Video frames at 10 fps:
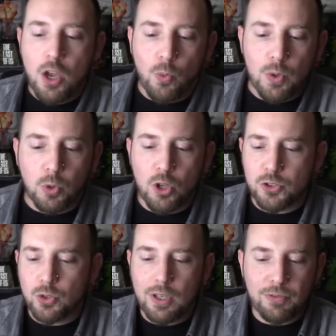We will
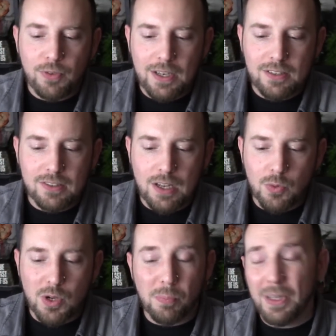also get fans that
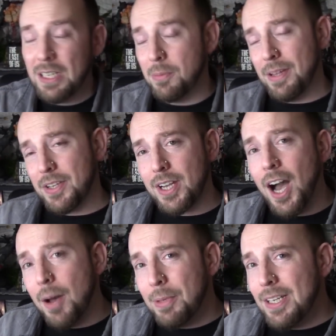will complain about the
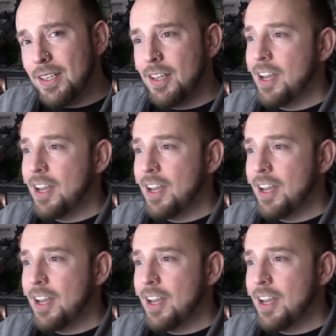comedy.